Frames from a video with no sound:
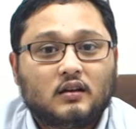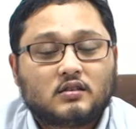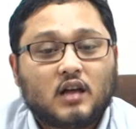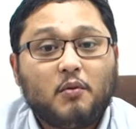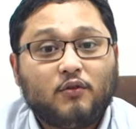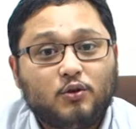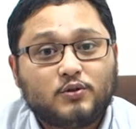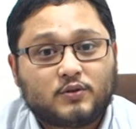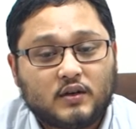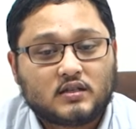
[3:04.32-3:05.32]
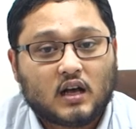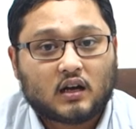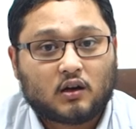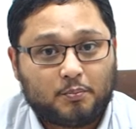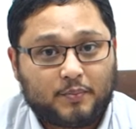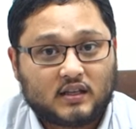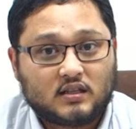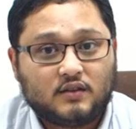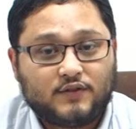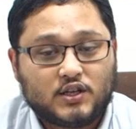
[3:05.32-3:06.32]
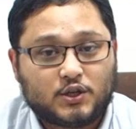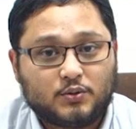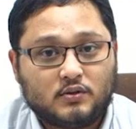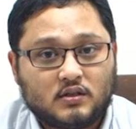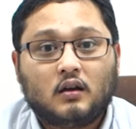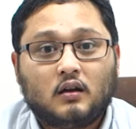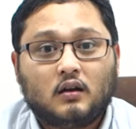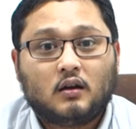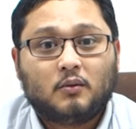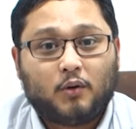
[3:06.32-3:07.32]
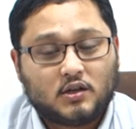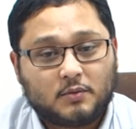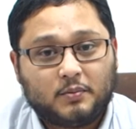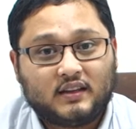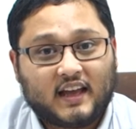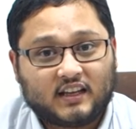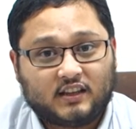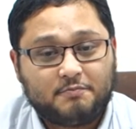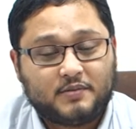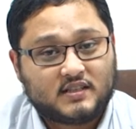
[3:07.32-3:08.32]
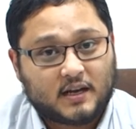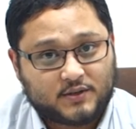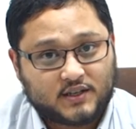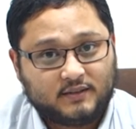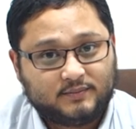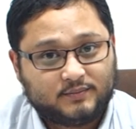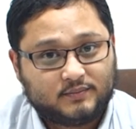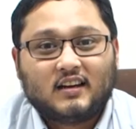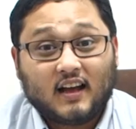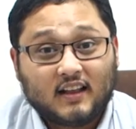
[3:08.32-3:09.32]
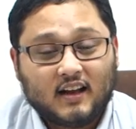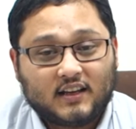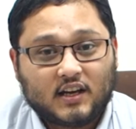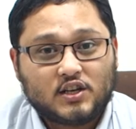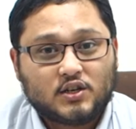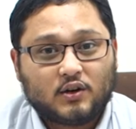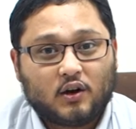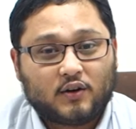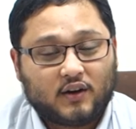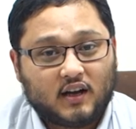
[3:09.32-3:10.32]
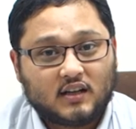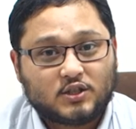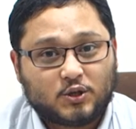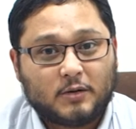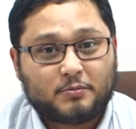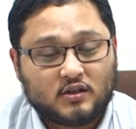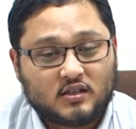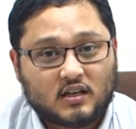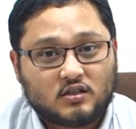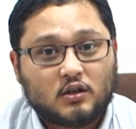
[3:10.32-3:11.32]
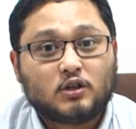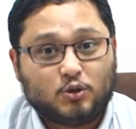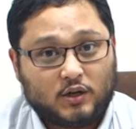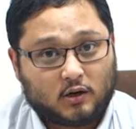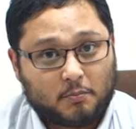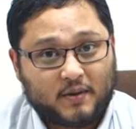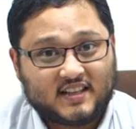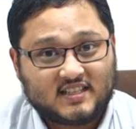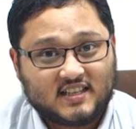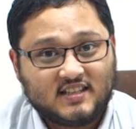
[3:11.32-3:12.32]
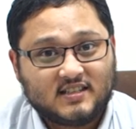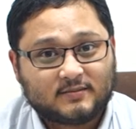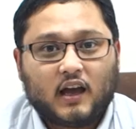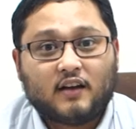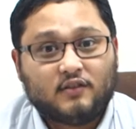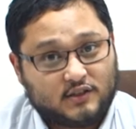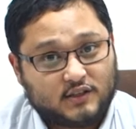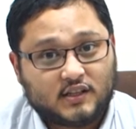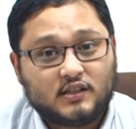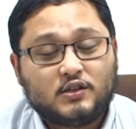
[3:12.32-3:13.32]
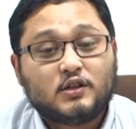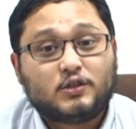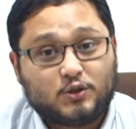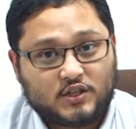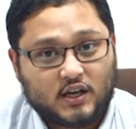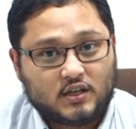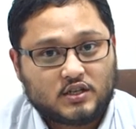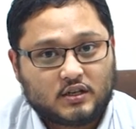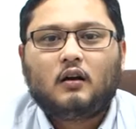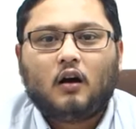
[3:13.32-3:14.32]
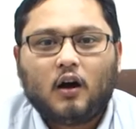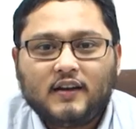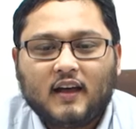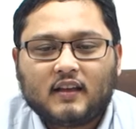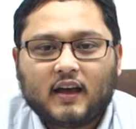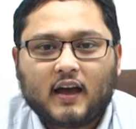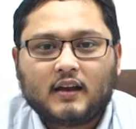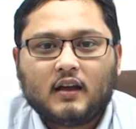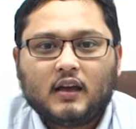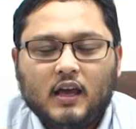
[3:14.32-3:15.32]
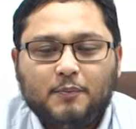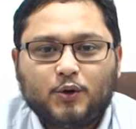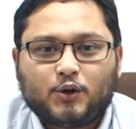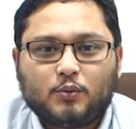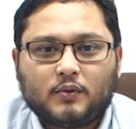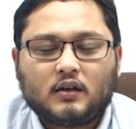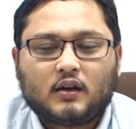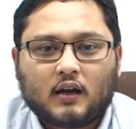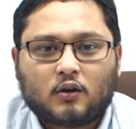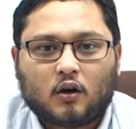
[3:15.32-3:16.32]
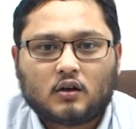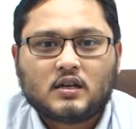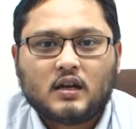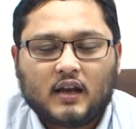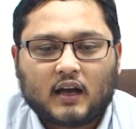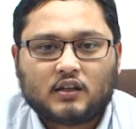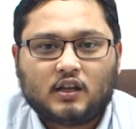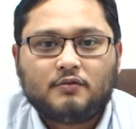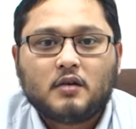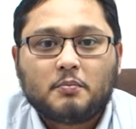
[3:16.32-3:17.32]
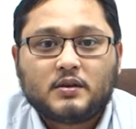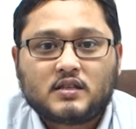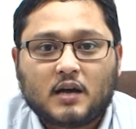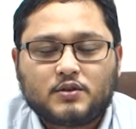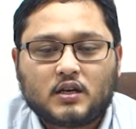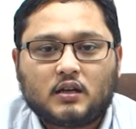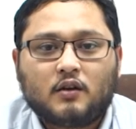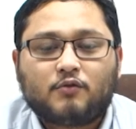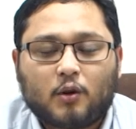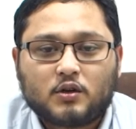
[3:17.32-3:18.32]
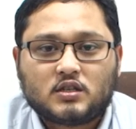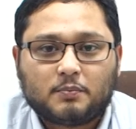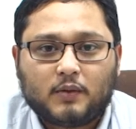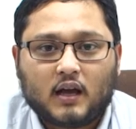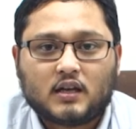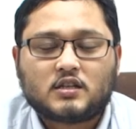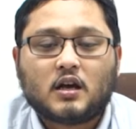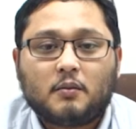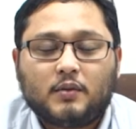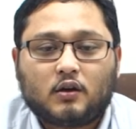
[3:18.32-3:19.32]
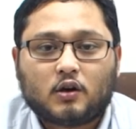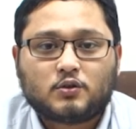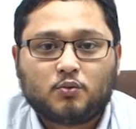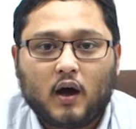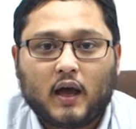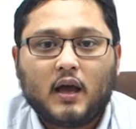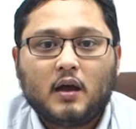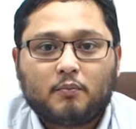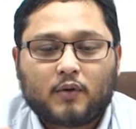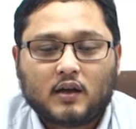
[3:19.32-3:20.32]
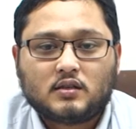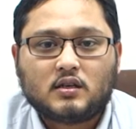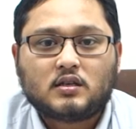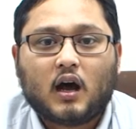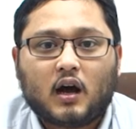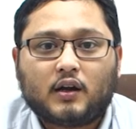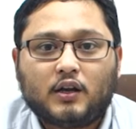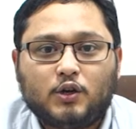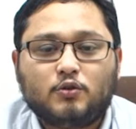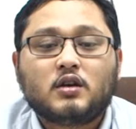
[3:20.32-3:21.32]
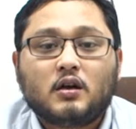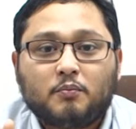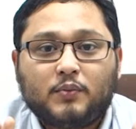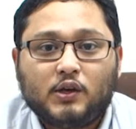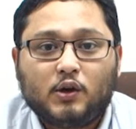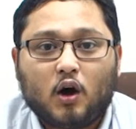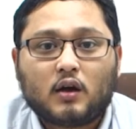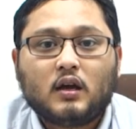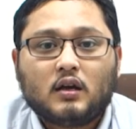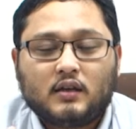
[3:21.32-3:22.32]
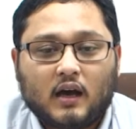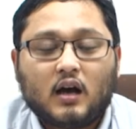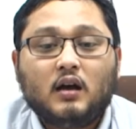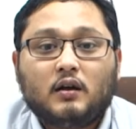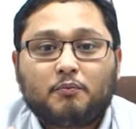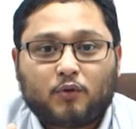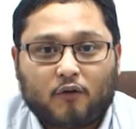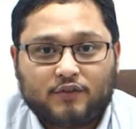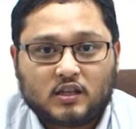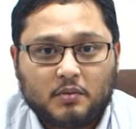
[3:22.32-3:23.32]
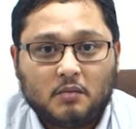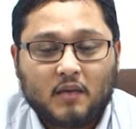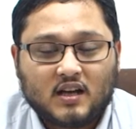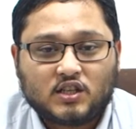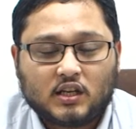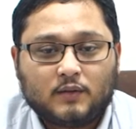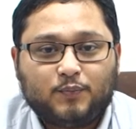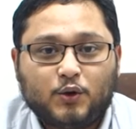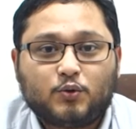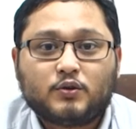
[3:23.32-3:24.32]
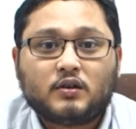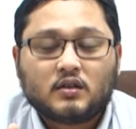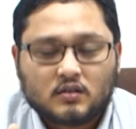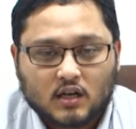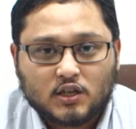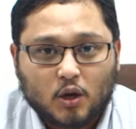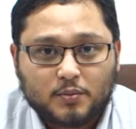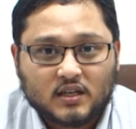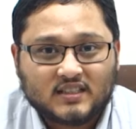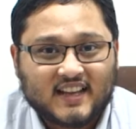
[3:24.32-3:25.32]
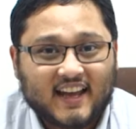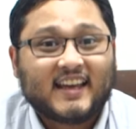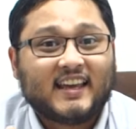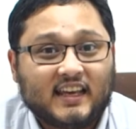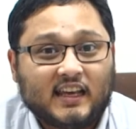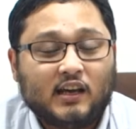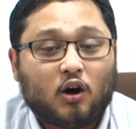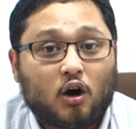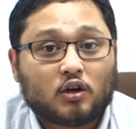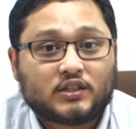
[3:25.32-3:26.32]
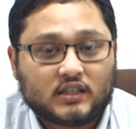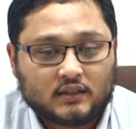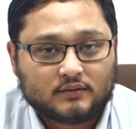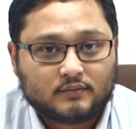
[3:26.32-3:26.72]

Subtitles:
Some of those risks are competitive issues, possible negative perception, data leakage on regards to the process to the competitors, and resistance to change. On the other hand, e-procurement can cause negative perception from your suppliers. Because why? Prices are reduced beyond their comfortable margin due to such options like e-auction.